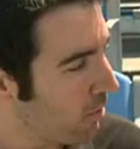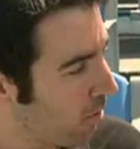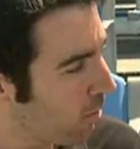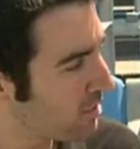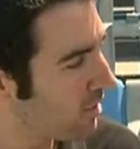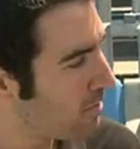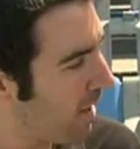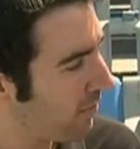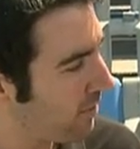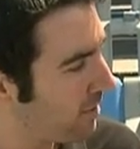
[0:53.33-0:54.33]
What was it
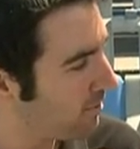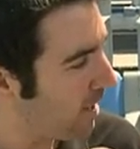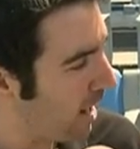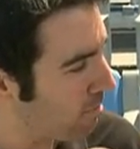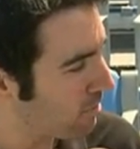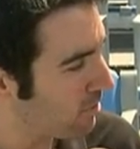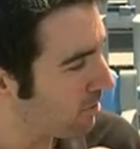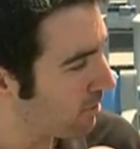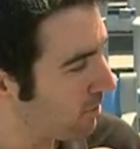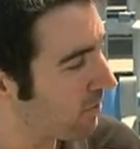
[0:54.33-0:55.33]
about the
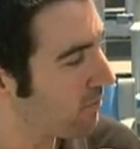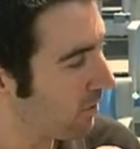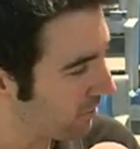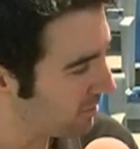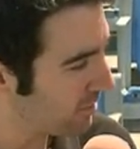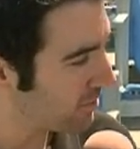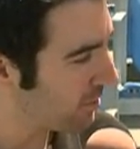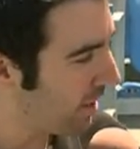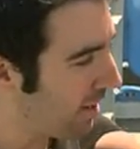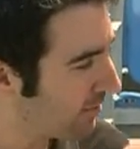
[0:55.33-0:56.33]
opportunity with the Phillies that
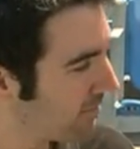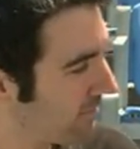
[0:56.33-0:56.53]
stood out?